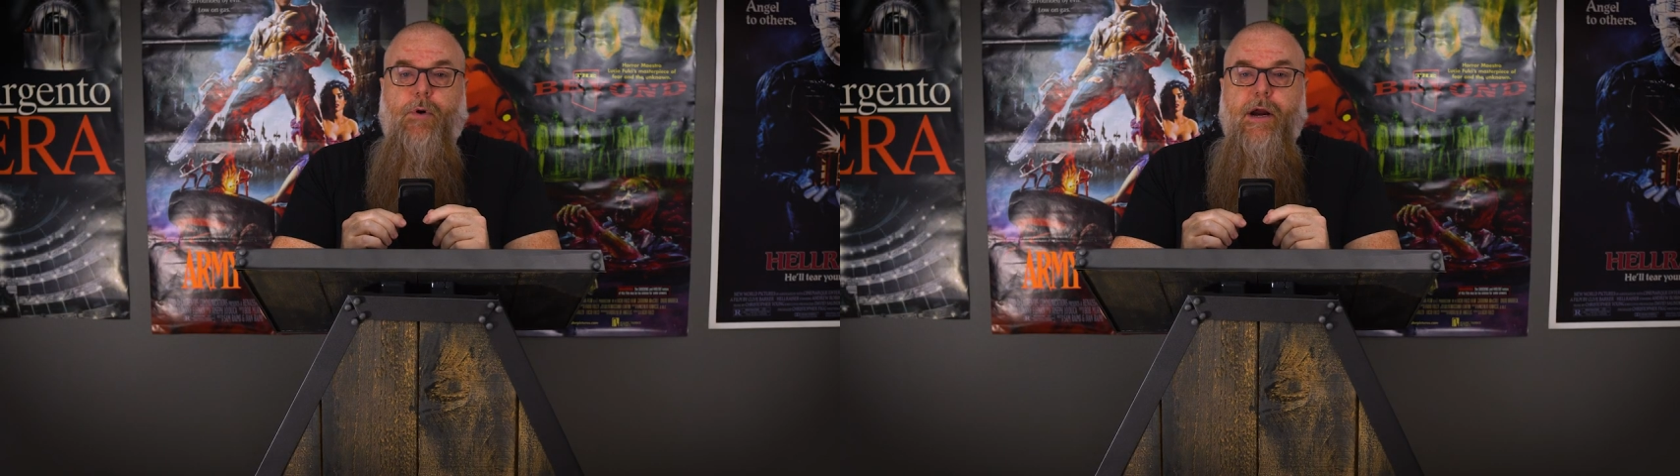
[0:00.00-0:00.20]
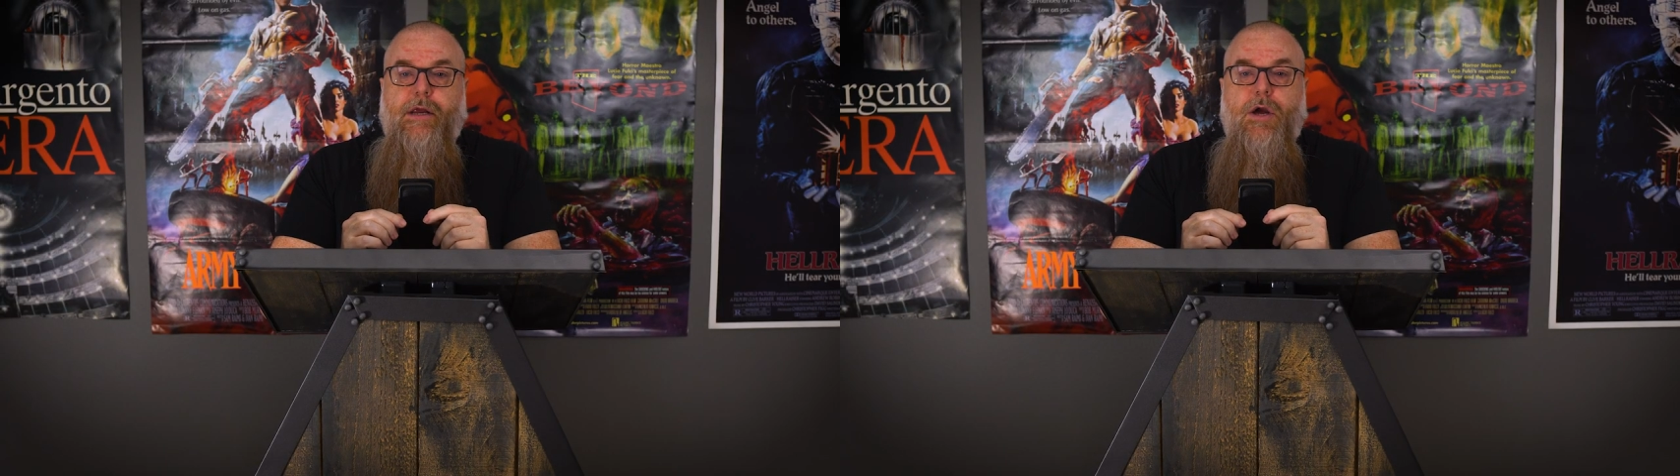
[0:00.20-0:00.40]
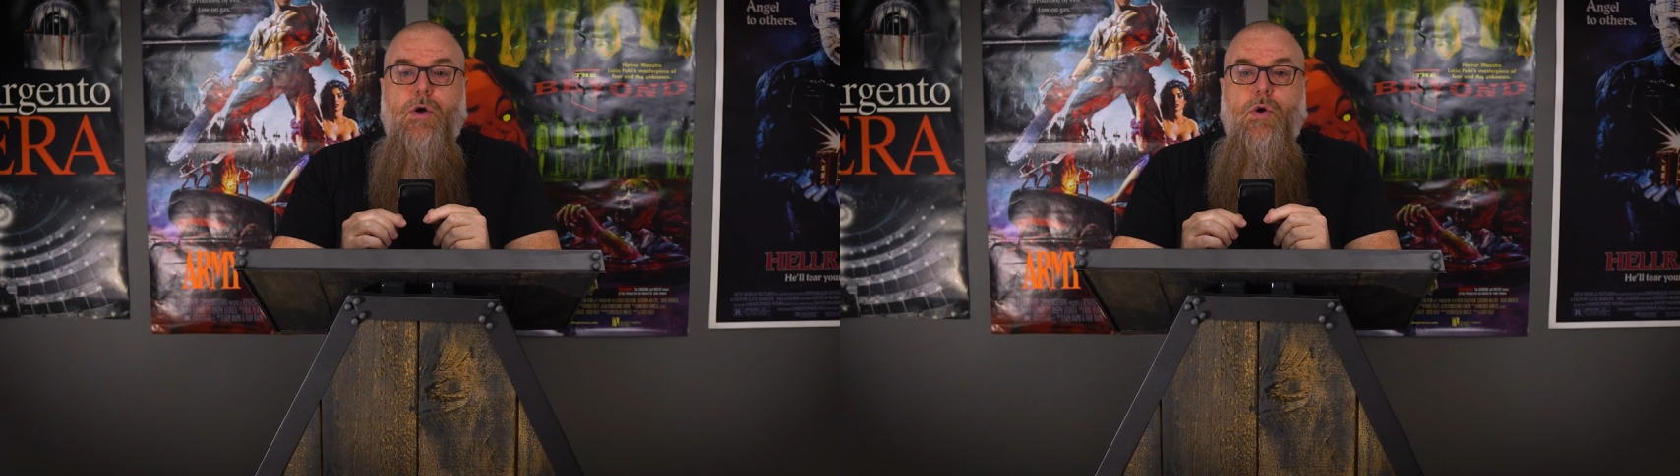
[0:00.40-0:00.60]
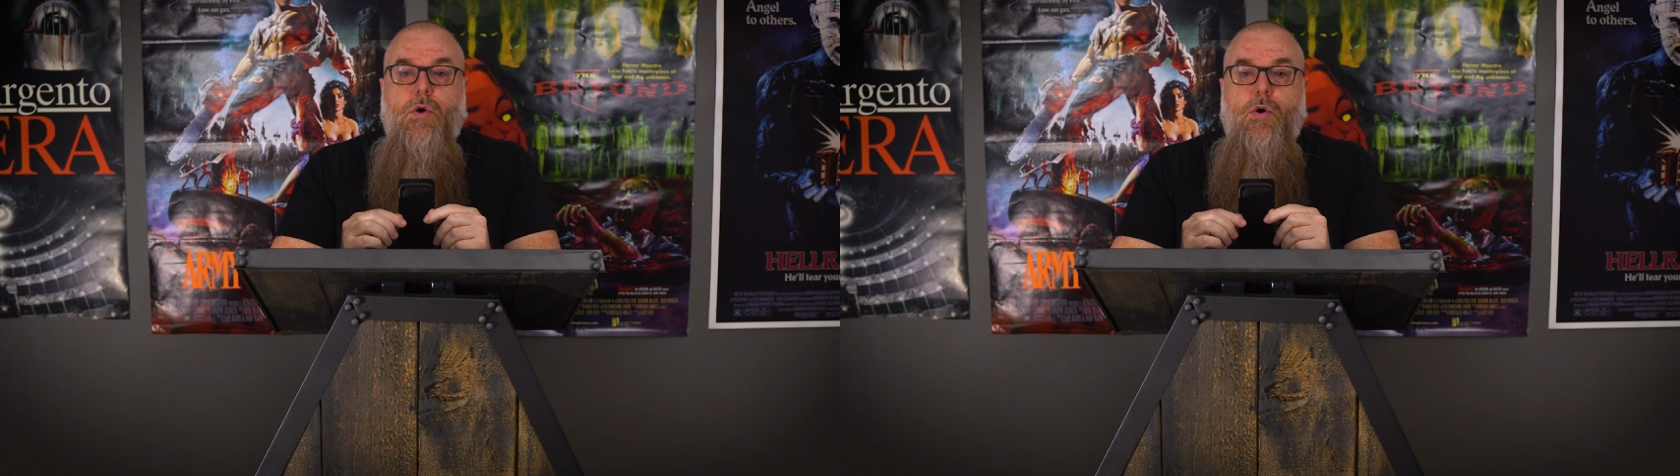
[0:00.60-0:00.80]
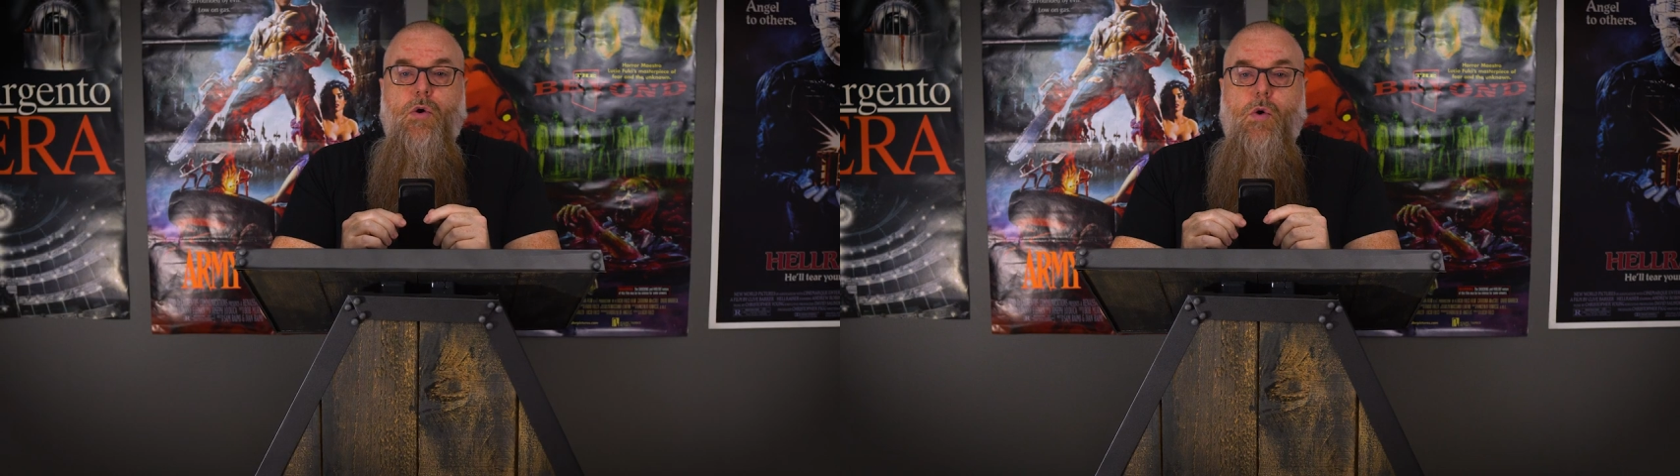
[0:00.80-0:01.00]
bringing
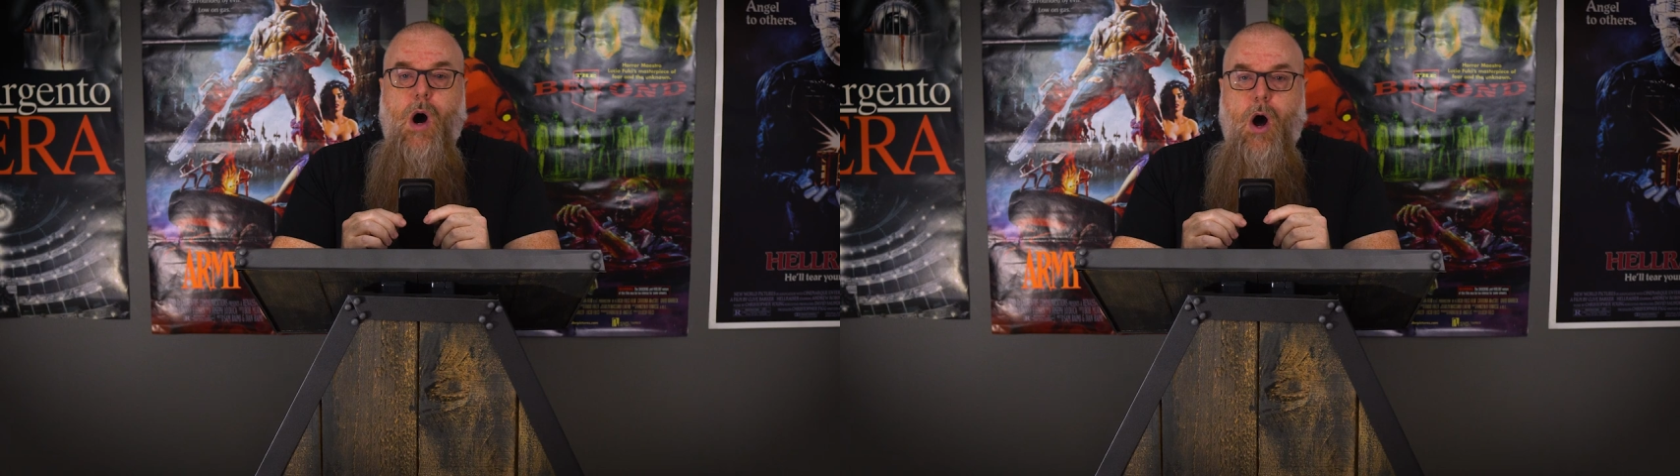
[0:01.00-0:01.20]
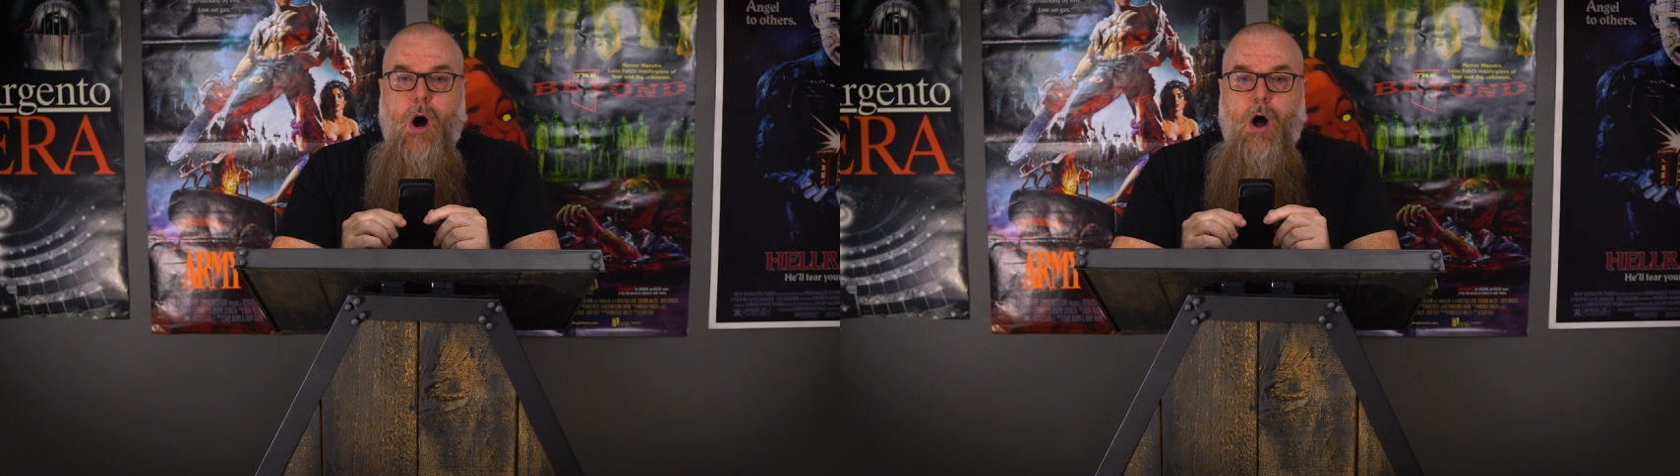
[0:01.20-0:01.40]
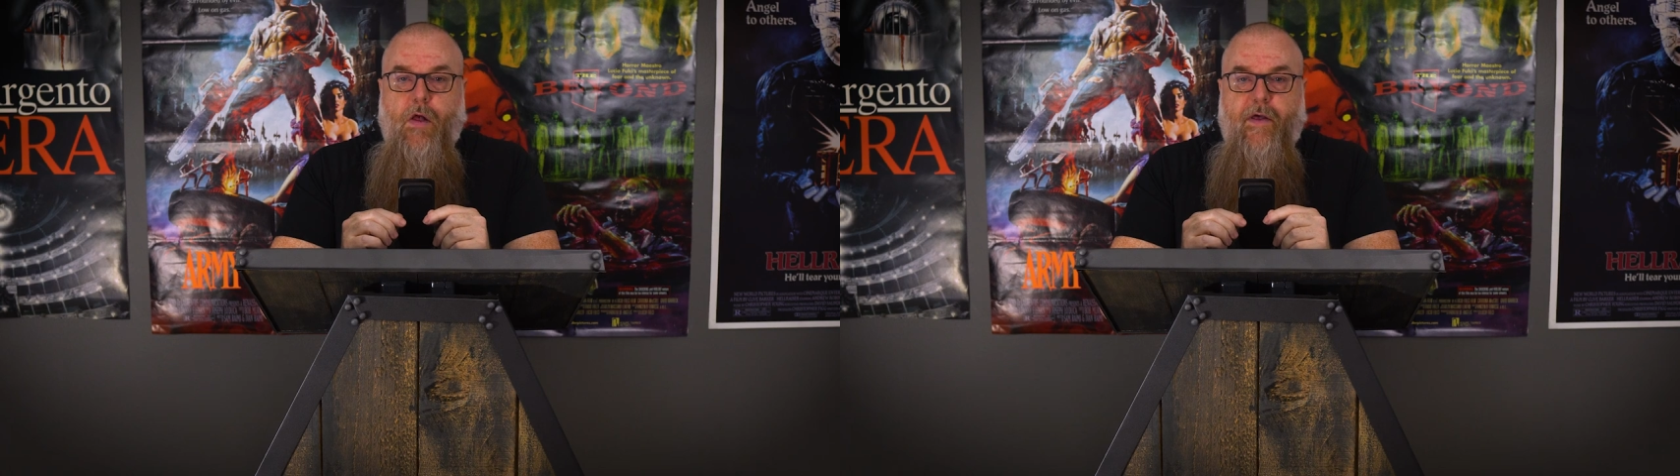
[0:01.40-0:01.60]
you all